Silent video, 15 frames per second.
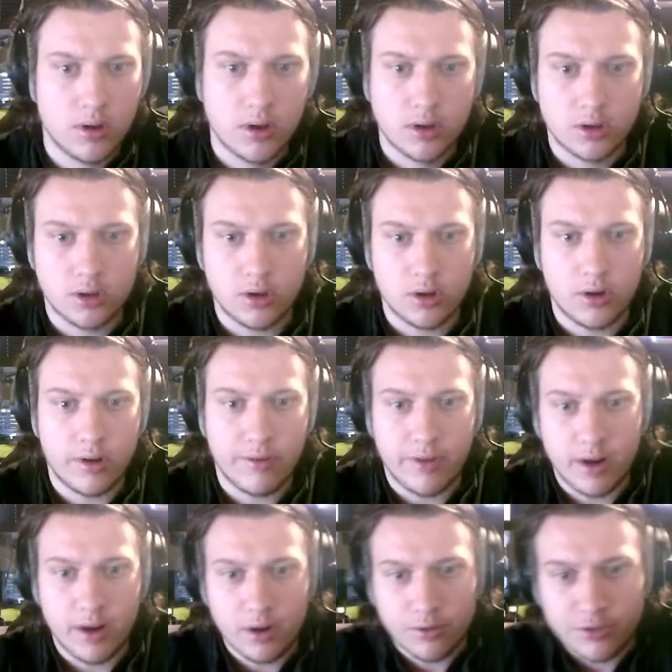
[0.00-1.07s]
So a
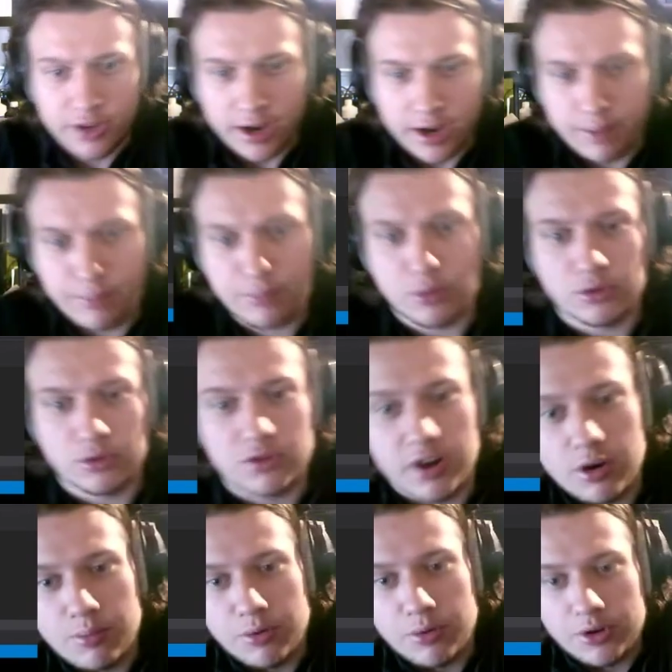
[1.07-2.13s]
value of type const
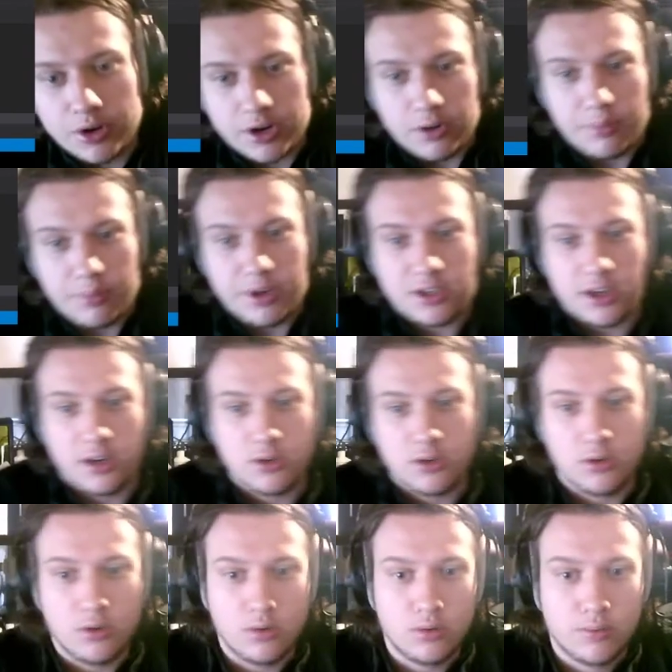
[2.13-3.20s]
triangle pointer cannot be assigned
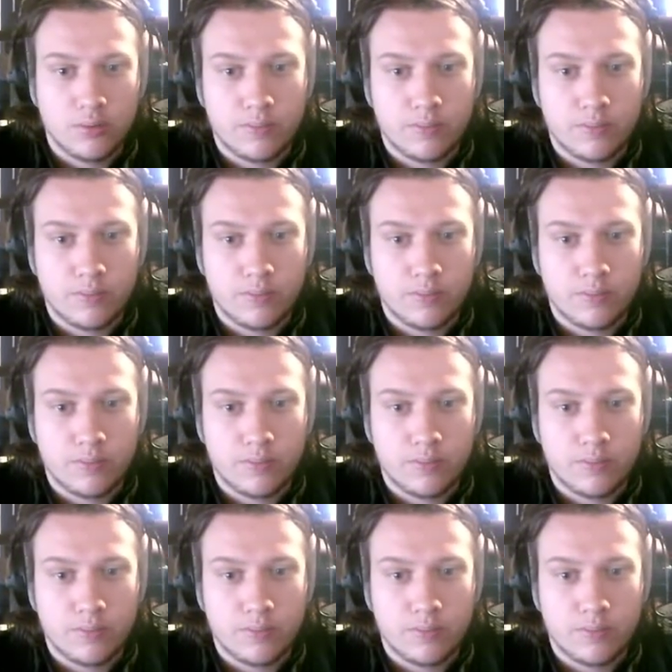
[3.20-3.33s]
to.